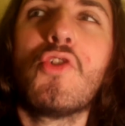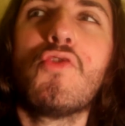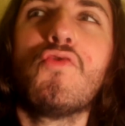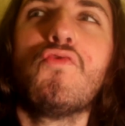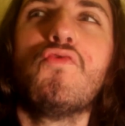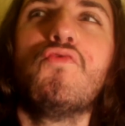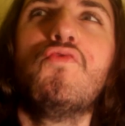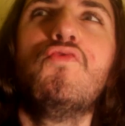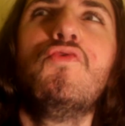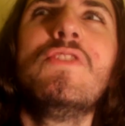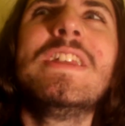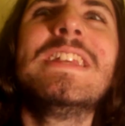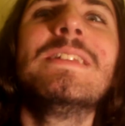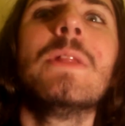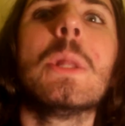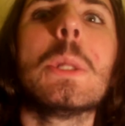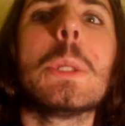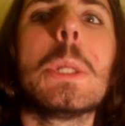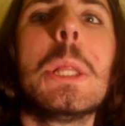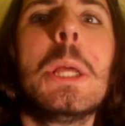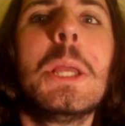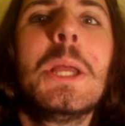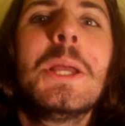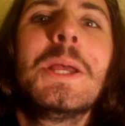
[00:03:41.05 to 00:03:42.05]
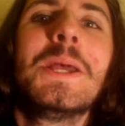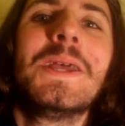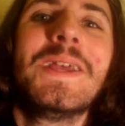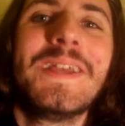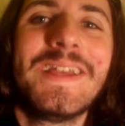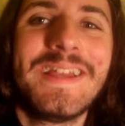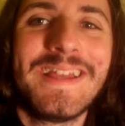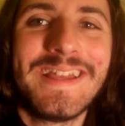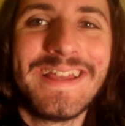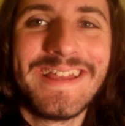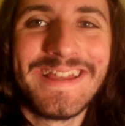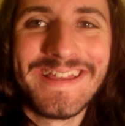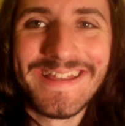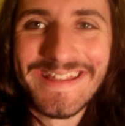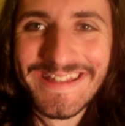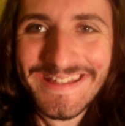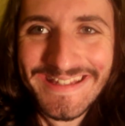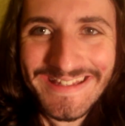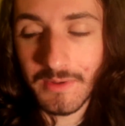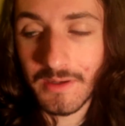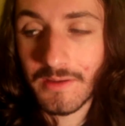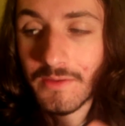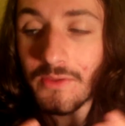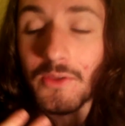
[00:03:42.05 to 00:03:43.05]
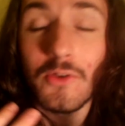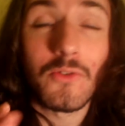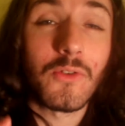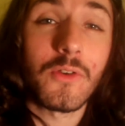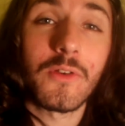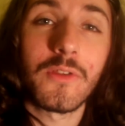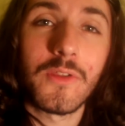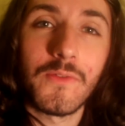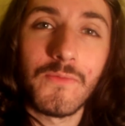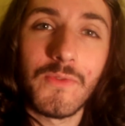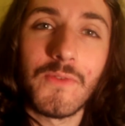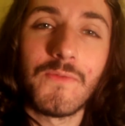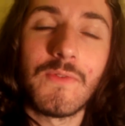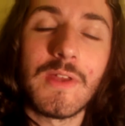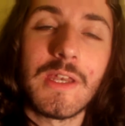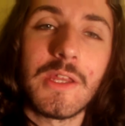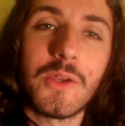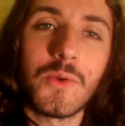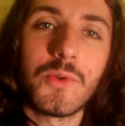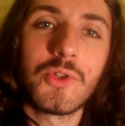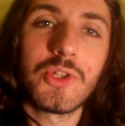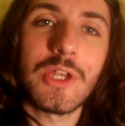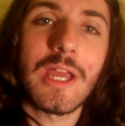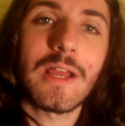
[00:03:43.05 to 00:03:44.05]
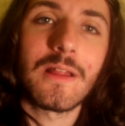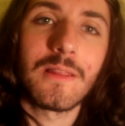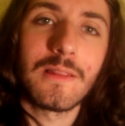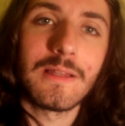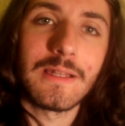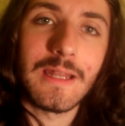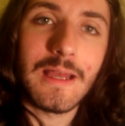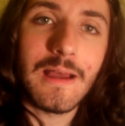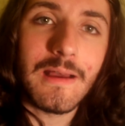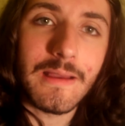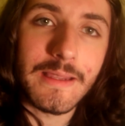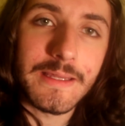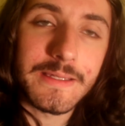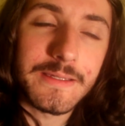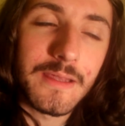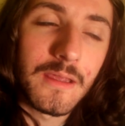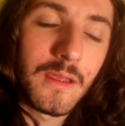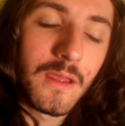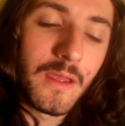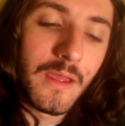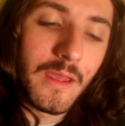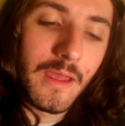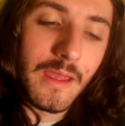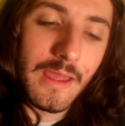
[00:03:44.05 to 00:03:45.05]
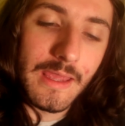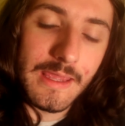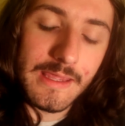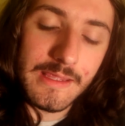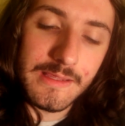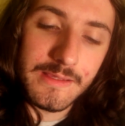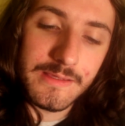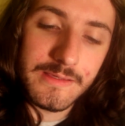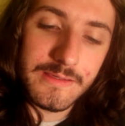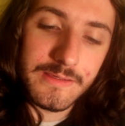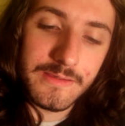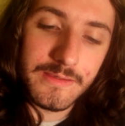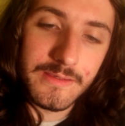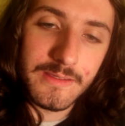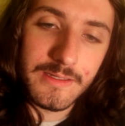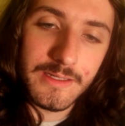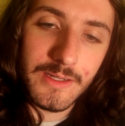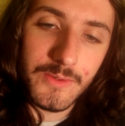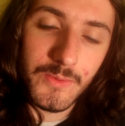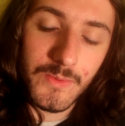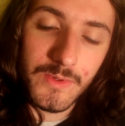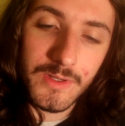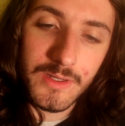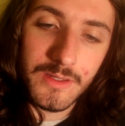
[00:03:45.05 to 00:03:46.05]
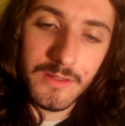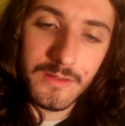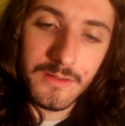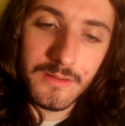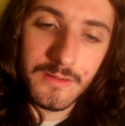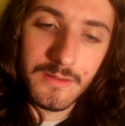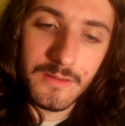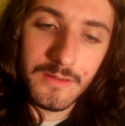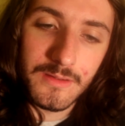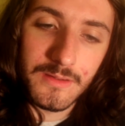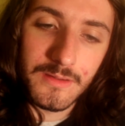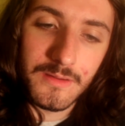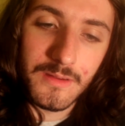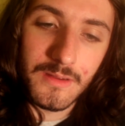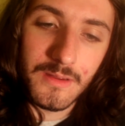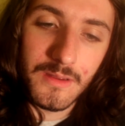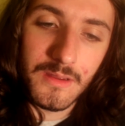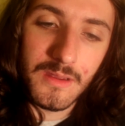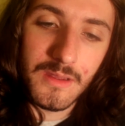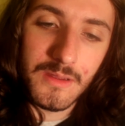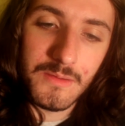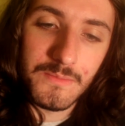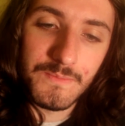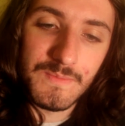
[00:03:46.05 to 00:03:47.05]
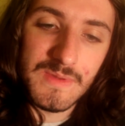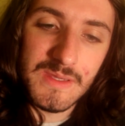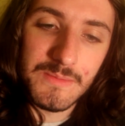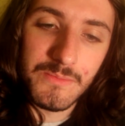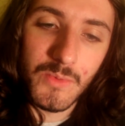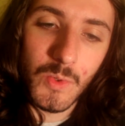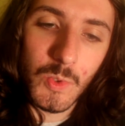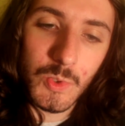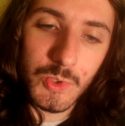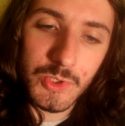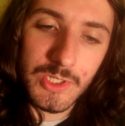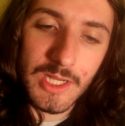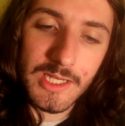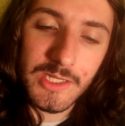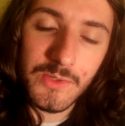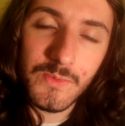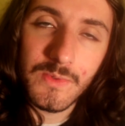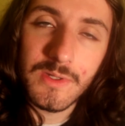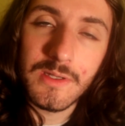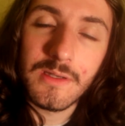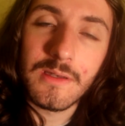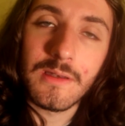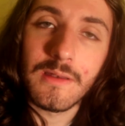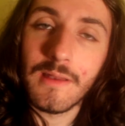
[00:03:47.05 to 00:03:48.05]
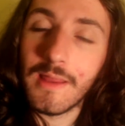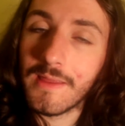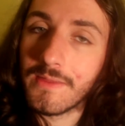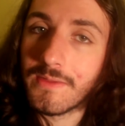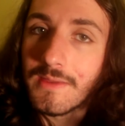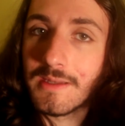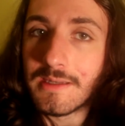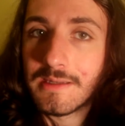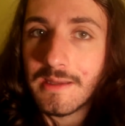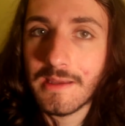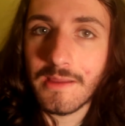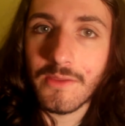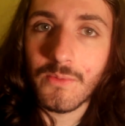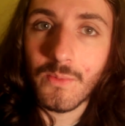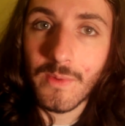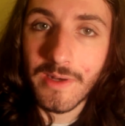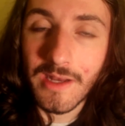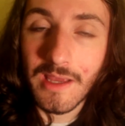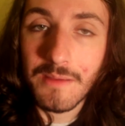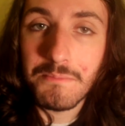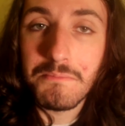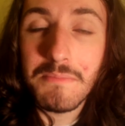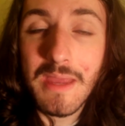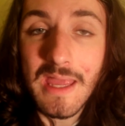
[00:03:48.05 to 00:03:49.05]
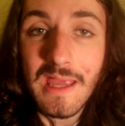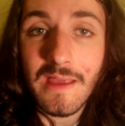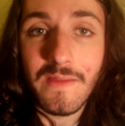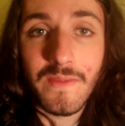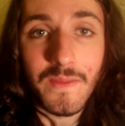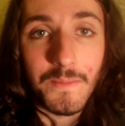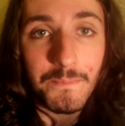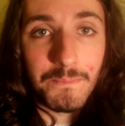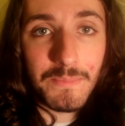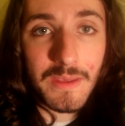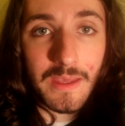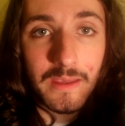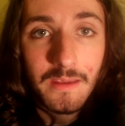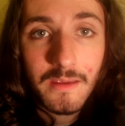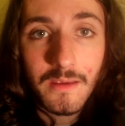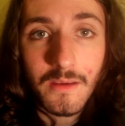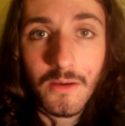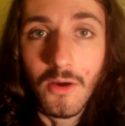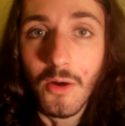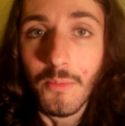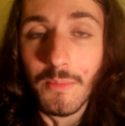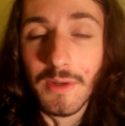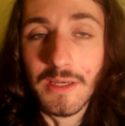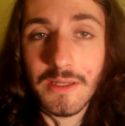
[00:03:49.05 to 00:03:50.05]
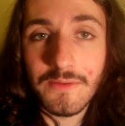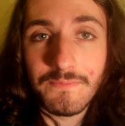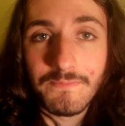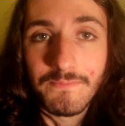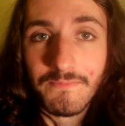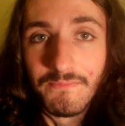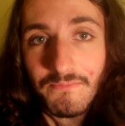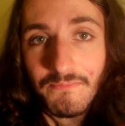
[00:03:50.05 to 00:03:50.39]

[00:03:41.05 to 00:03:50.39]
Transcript: real. Because the crux of the video Jekyll and Hyde is that I want to be more genuine. Like the days when I make the big comedy